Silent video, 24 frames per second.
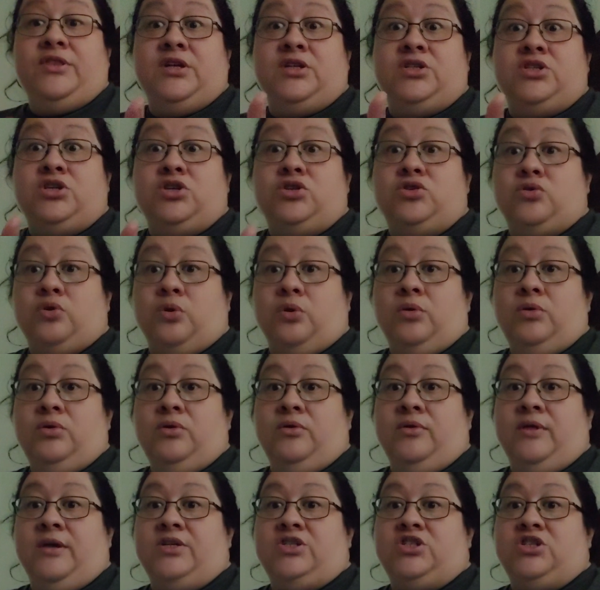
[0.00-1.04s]
the
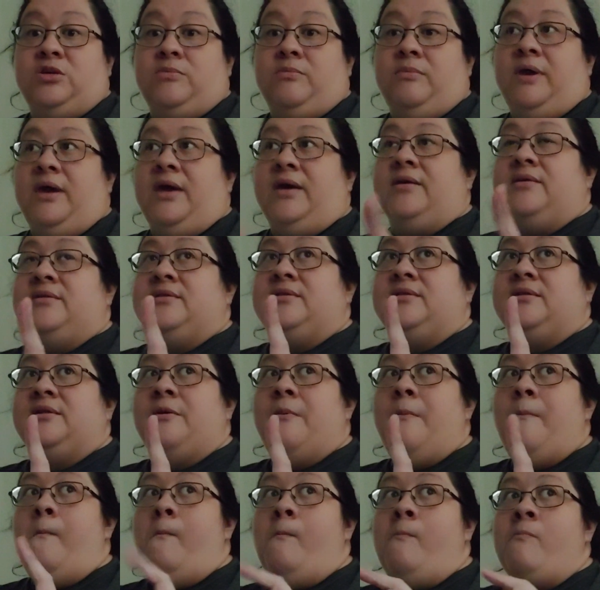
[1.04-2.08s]
tutorial that she makes
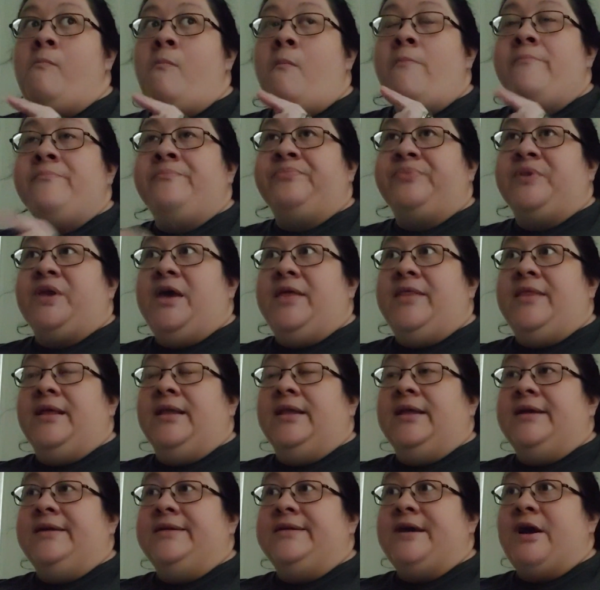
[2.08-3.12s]
in the
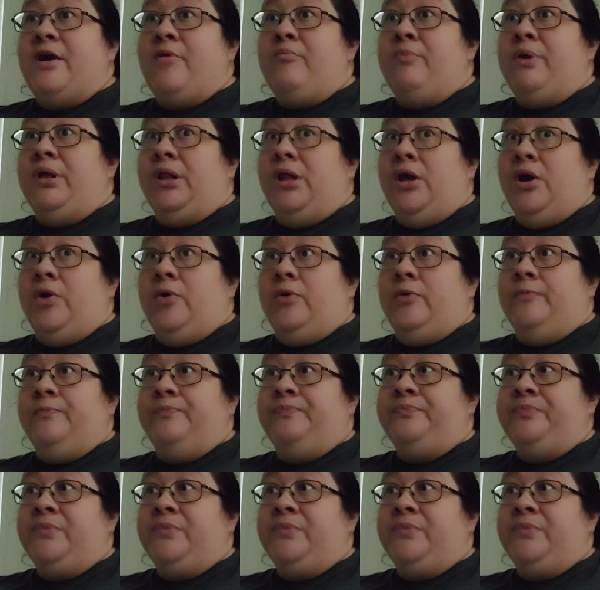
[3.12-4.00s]
link down below.